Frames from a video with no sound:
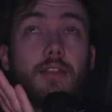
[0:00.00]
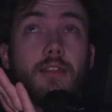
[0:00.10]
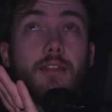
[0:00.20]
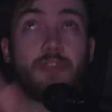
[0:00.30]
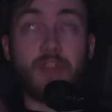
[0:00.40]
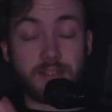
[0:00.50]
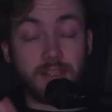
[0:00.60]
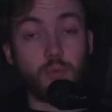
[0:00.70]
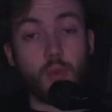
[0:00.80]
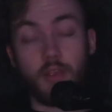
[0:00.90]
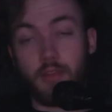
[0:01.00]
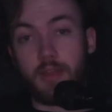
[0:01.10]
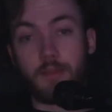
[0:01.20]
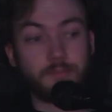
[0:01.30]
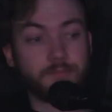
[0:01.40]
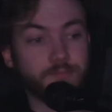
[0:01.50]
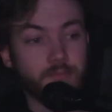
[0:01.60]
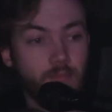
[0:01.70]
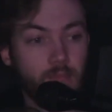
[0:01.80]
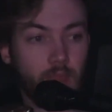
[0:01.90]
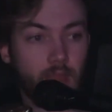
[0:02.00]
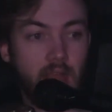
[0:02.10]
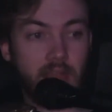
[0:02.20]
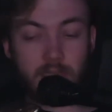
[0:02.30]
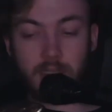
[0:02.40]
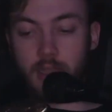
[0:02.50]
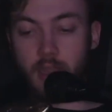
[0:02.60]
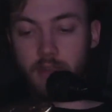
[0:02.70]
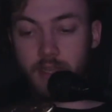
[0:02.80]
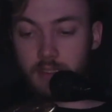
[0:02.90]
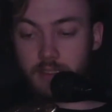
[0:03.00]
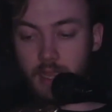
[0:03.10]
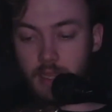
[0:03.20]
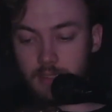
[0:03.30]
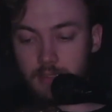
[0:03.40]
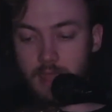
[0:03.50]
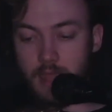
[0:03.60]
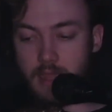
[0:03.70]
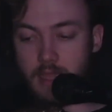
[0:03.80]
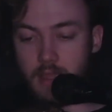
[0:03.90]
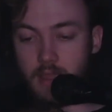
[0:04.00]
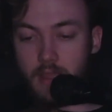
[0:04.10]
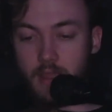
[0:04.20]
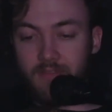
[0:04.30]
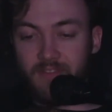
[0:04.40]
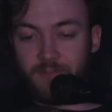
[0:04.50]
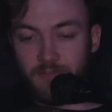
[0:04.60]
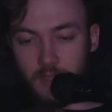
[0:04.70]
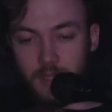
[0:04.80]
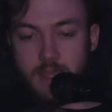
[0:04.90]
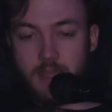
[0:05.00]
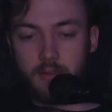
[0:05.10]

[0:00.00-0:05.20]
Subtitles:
this is worth it. As a guitarist, I can say fully